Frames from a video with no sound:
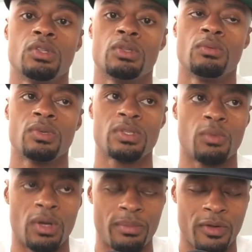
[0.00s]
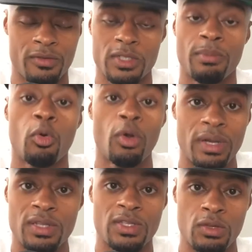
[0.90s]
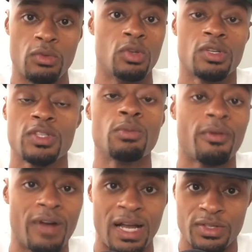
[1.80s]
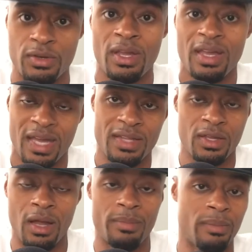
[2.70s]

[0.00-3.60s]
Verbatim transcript: what's the word I'm looking subordinate to you. You're a supervisor at the company.